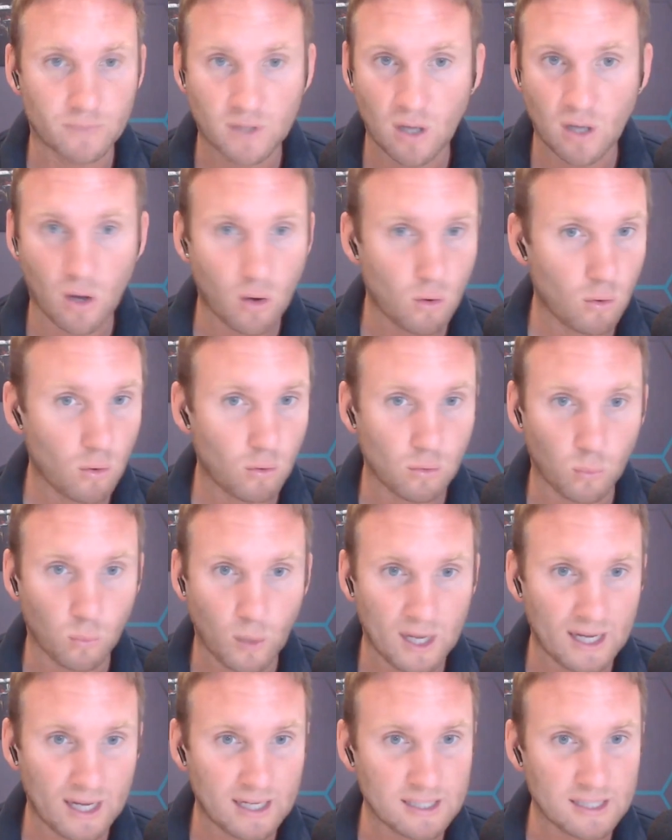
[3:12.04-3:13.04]
coal,
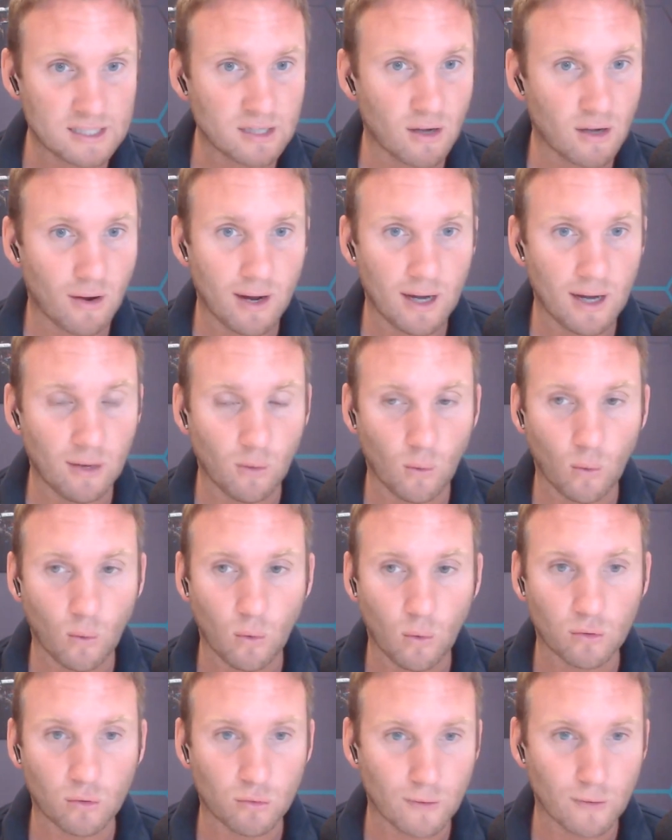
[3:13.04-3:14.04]
wheat, iron
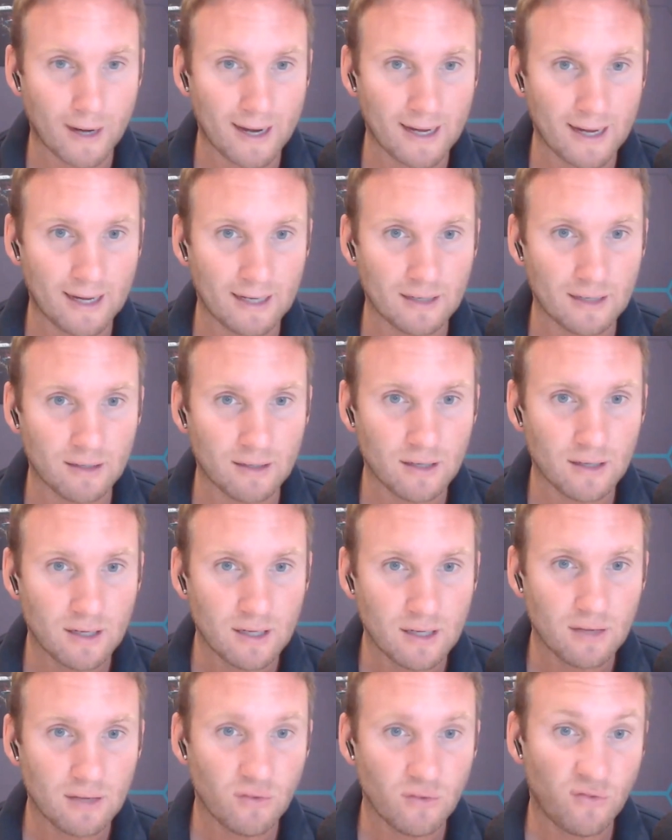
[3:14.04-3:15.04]
ore, grain,
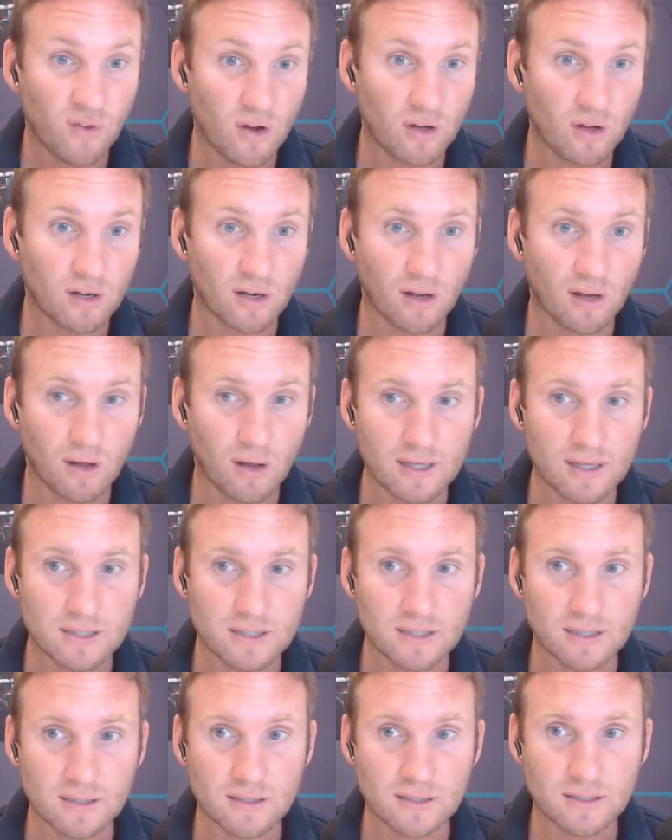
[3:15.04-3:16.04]

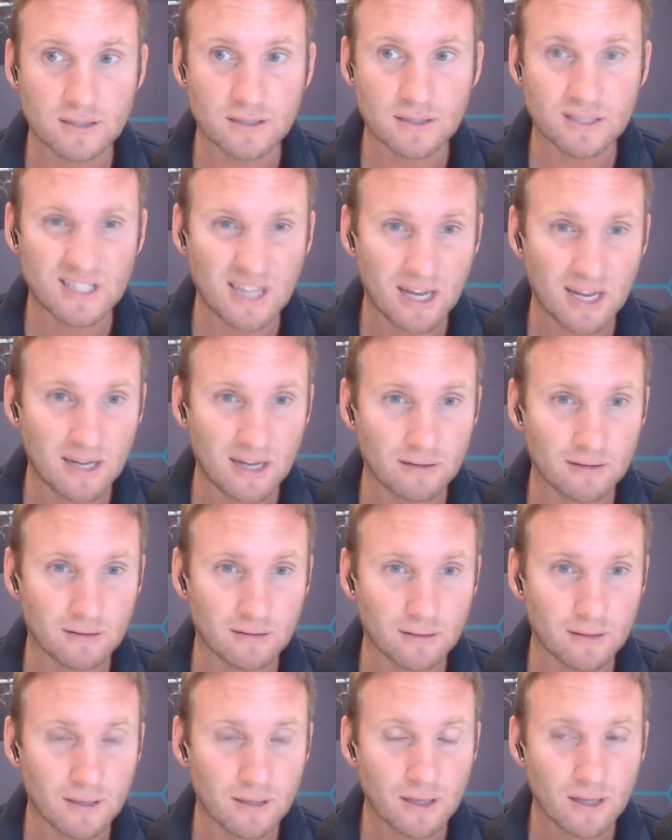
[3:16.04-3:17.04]
fertilizers,
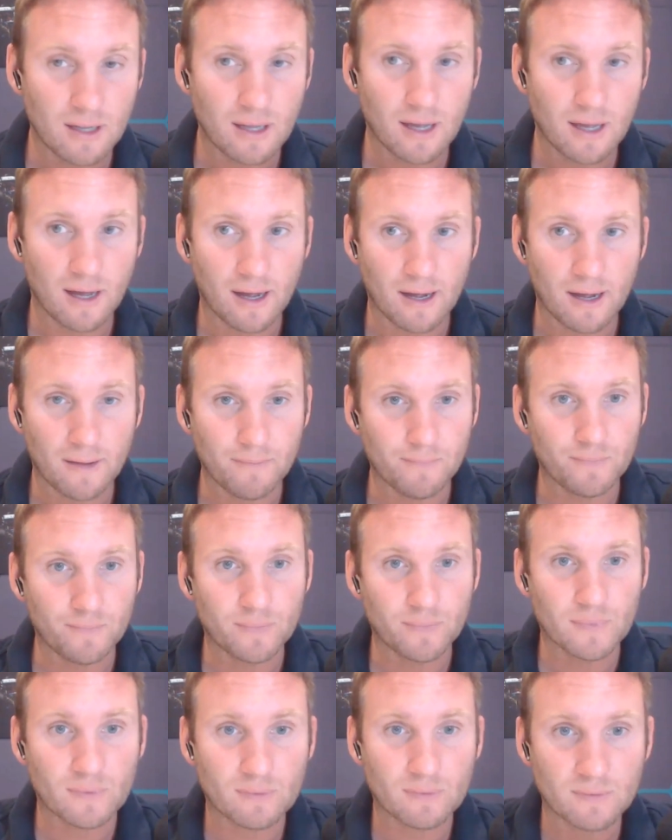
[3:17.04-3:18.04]
steel,
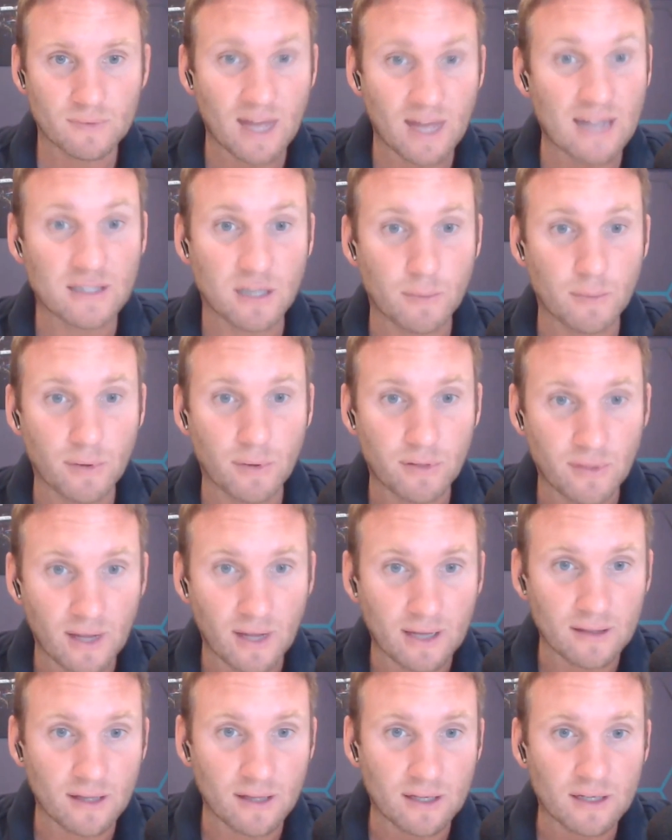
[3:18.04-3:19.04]
that type of
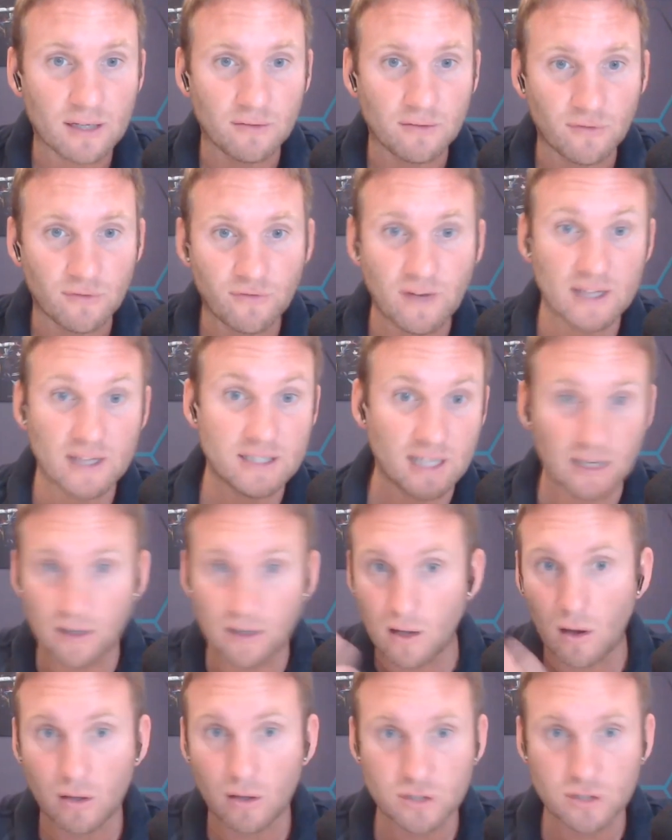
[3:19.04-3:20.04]
thing that can fit in
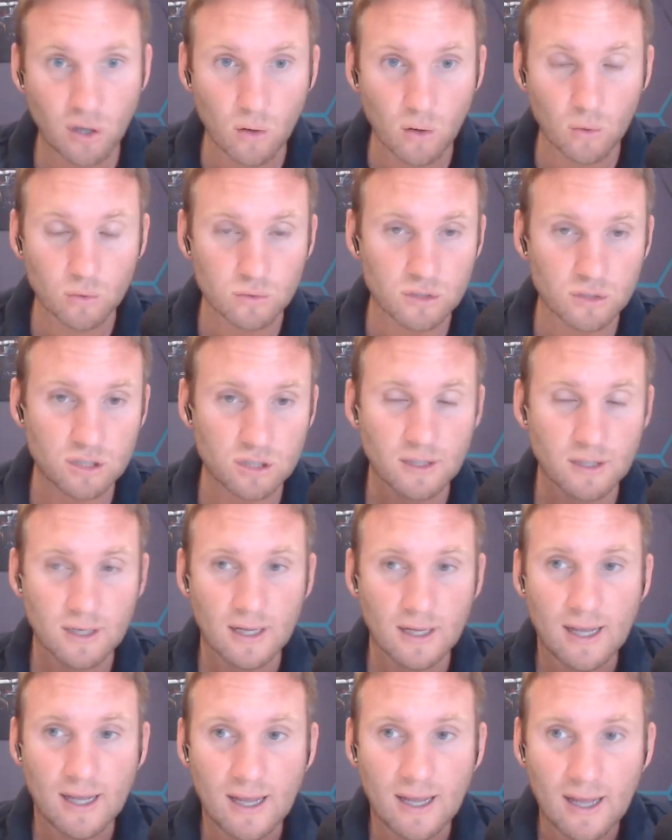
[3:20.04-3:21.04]
large holes
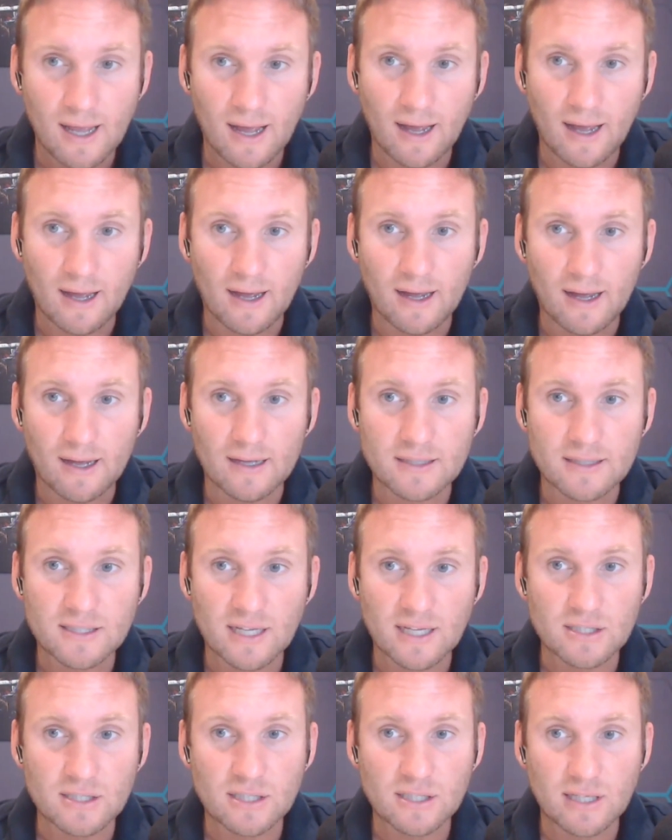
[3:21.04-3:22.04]

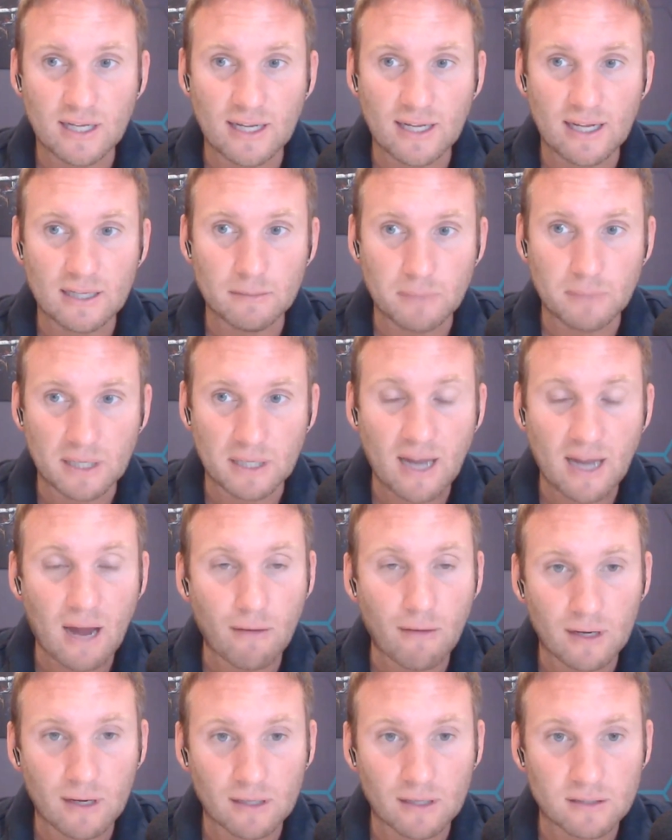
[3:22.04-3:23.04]
essentially and be
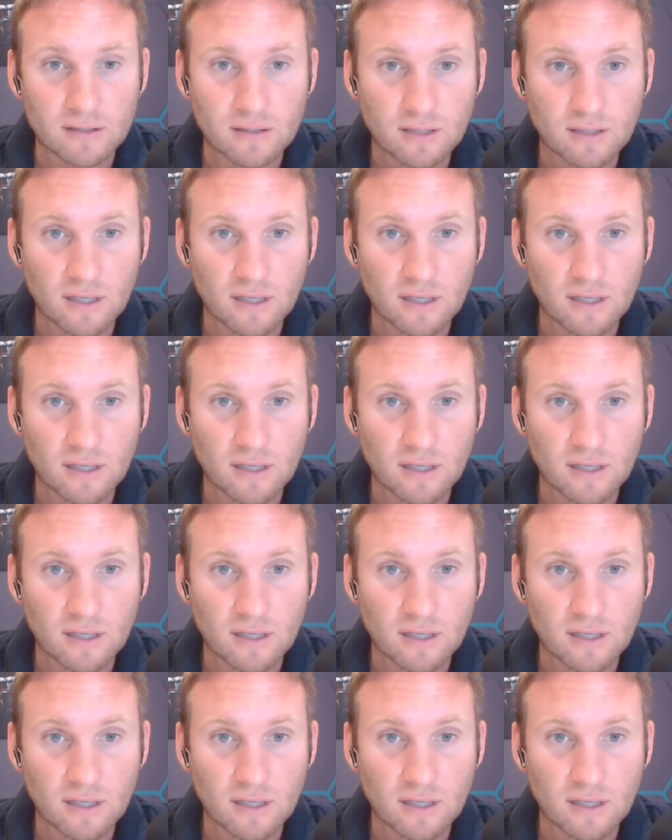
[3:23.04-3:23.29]
carried